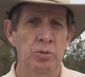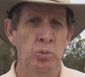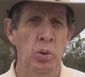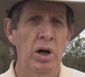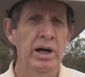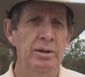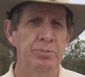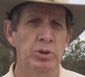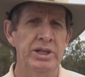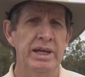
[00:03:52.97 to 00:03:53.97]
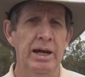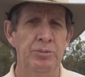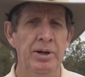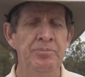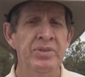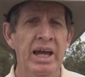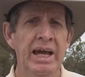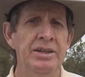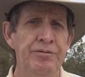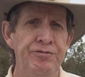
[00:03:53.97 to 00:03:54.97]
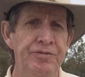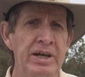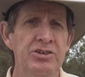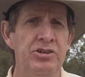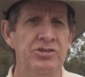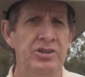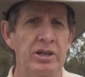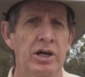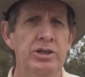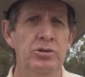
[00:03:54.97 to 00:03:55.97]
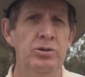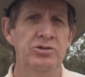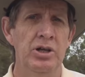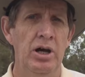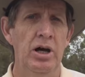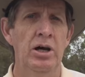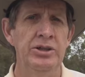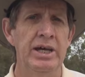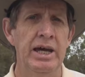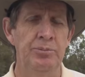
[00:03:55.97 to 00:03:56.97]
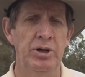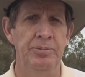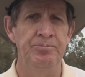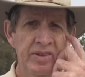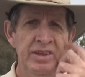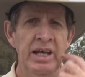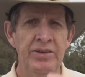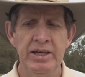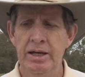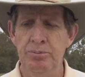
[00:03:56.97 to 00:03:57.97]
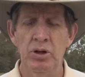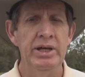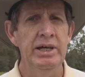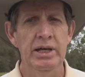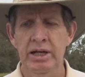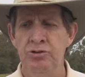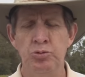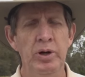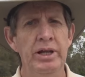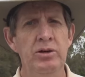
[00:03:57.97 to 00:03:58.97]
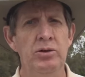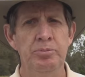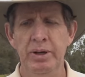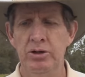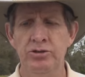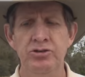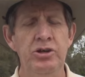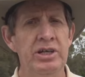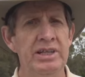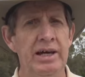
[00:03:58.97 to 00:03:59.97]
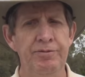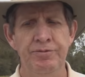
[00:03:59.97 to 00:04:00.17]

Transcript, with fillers: why I bought the camera and the features that I use on the camera. Now, the gimbal here is really good because you can take